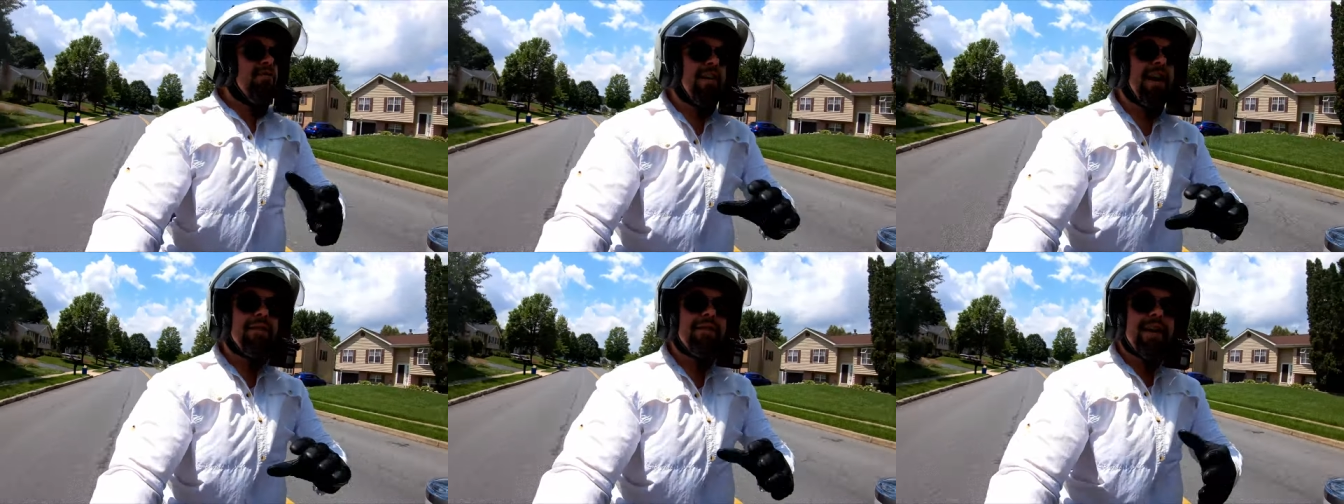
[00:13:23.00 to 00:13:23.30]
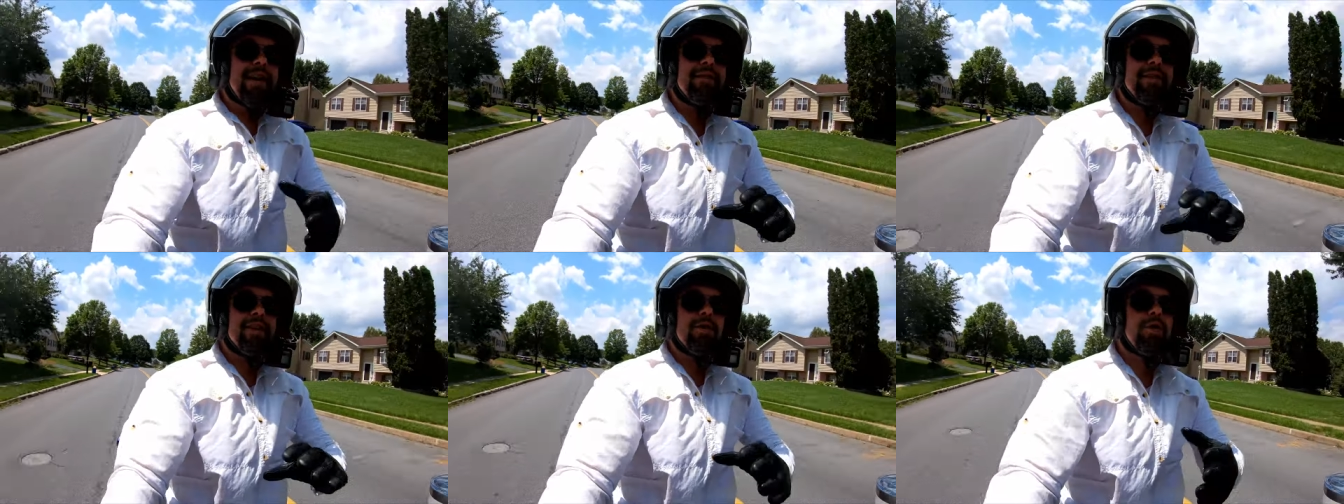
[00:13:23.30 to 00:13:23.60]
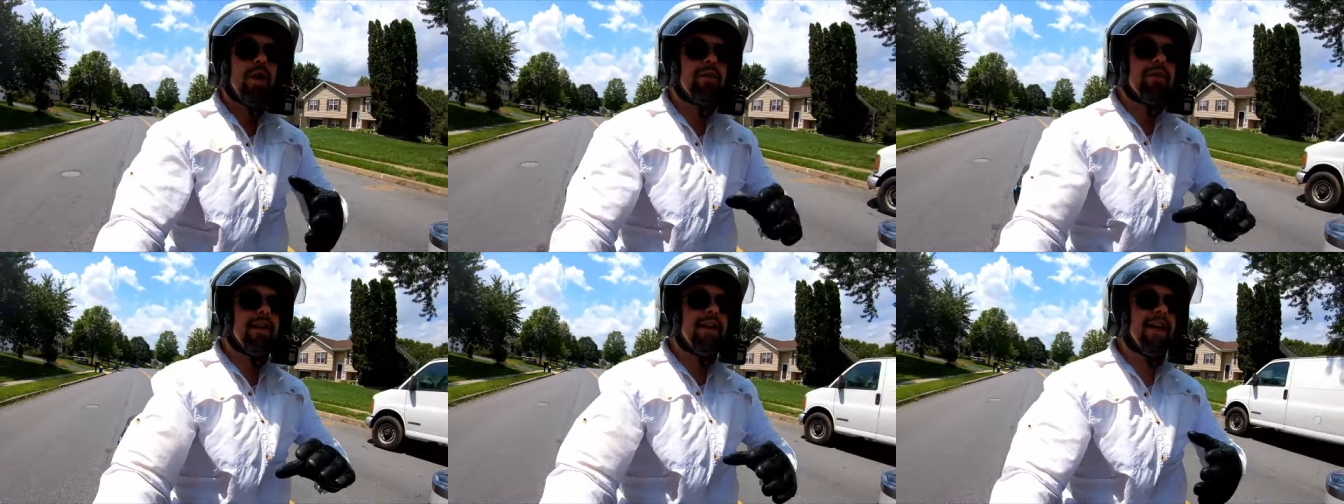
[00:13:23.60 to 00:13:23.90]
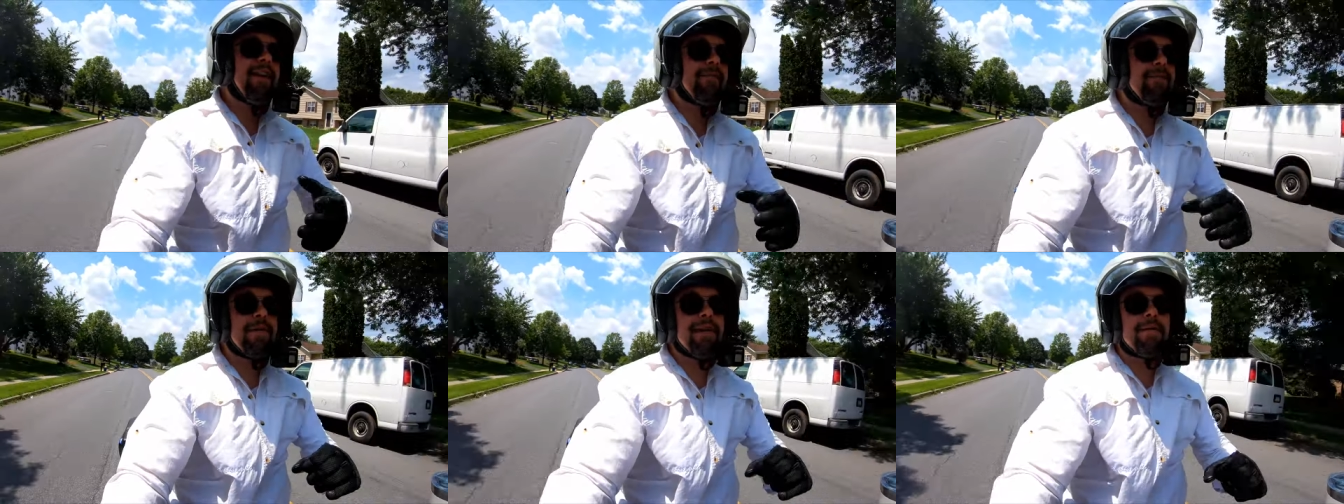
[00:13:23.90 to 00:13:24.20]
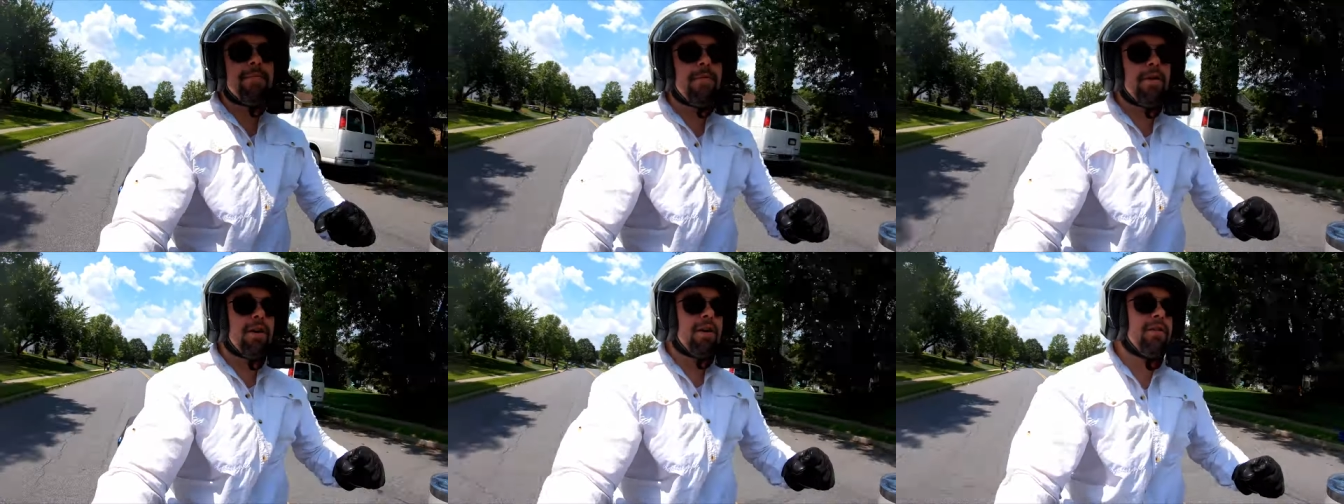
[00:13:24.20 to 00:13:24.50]
right around the 12 and a half
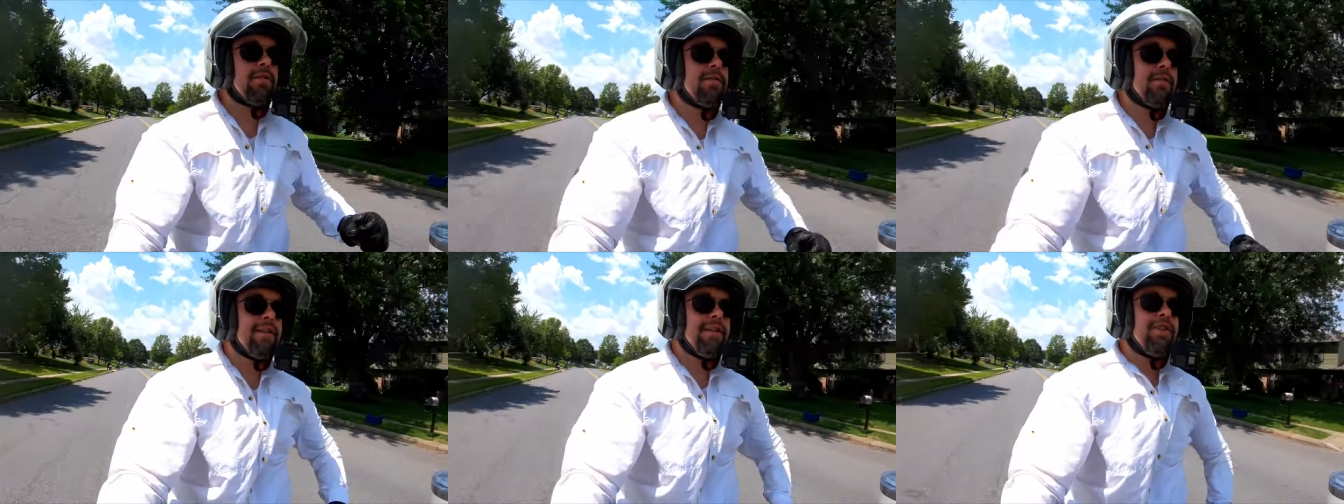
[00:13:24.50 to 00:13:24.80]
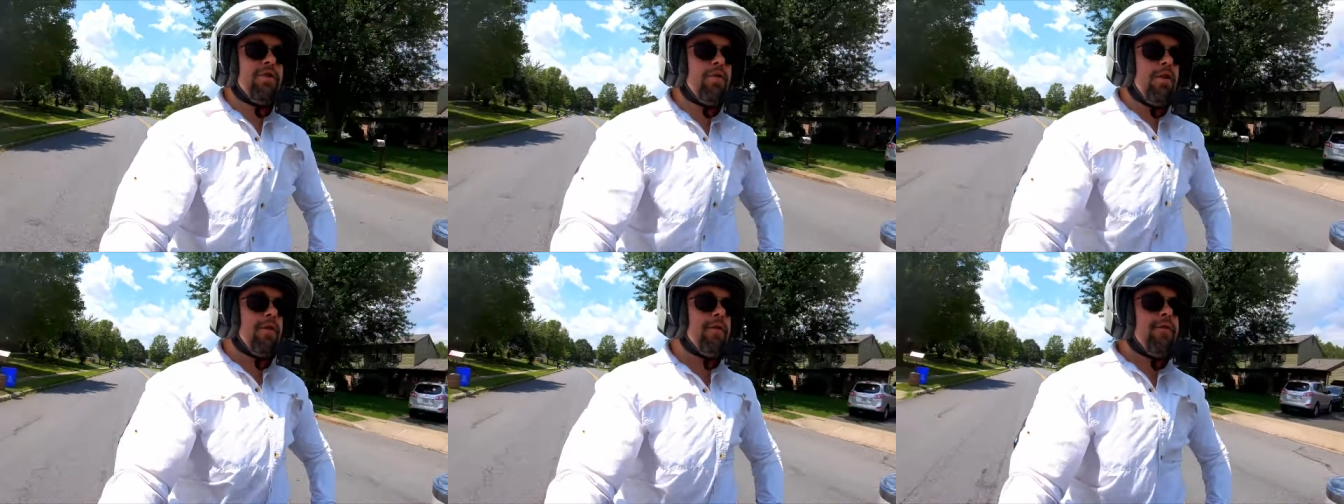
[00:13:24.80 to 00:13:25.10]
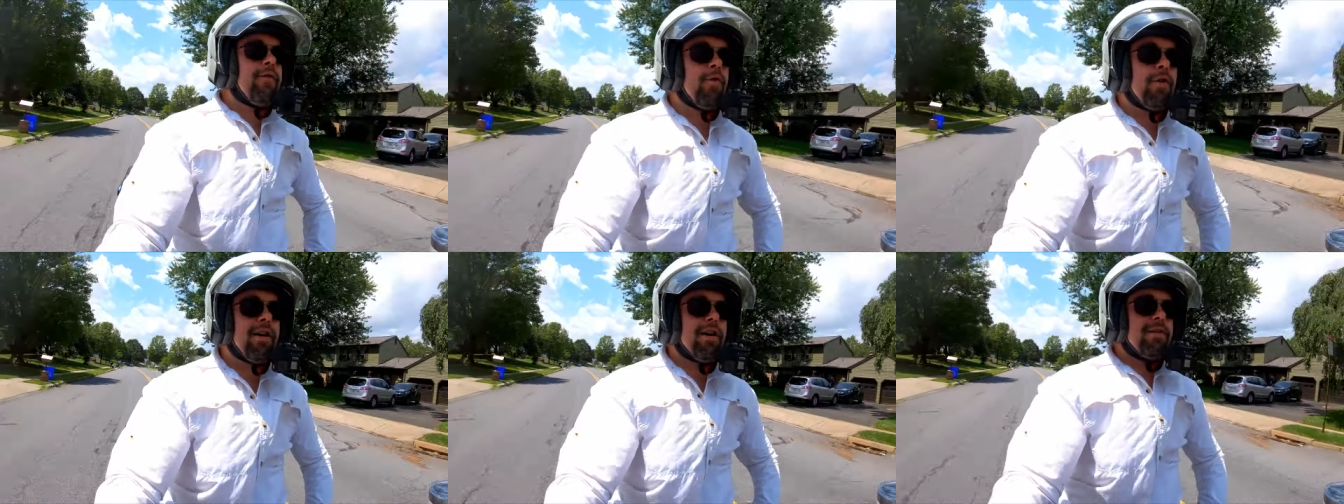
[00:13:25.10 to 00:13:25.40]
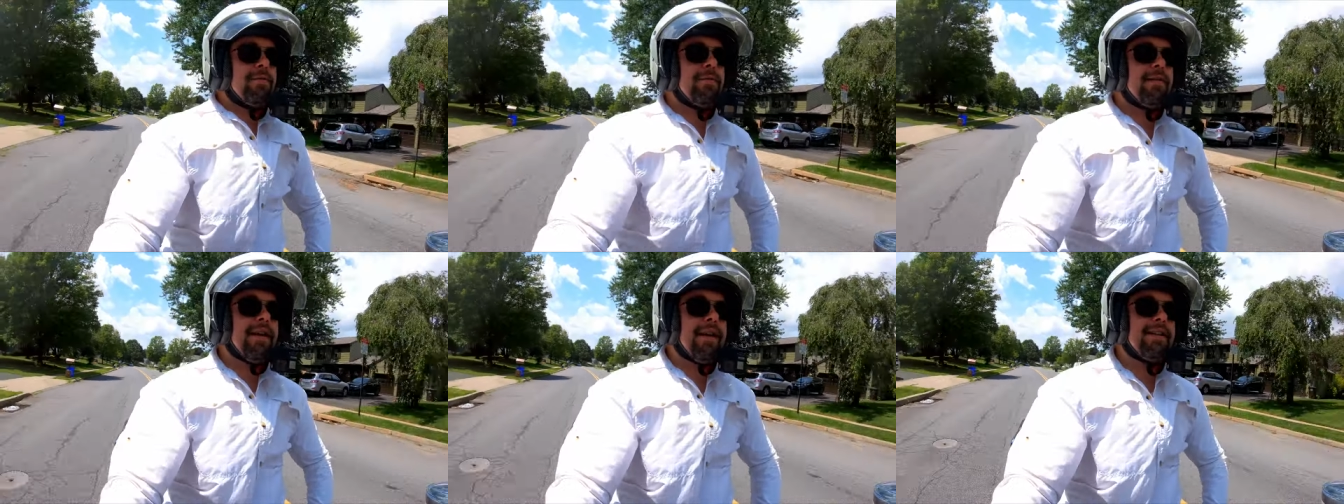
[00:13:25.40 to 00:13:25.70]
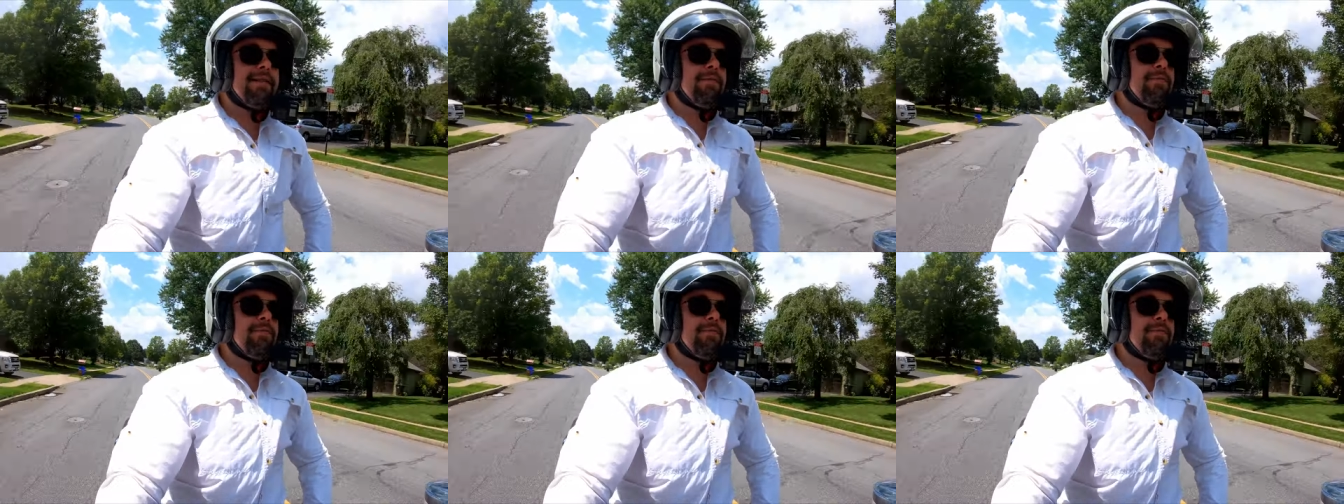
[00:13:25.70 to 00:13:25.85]
minute mark, I think 1240 or something like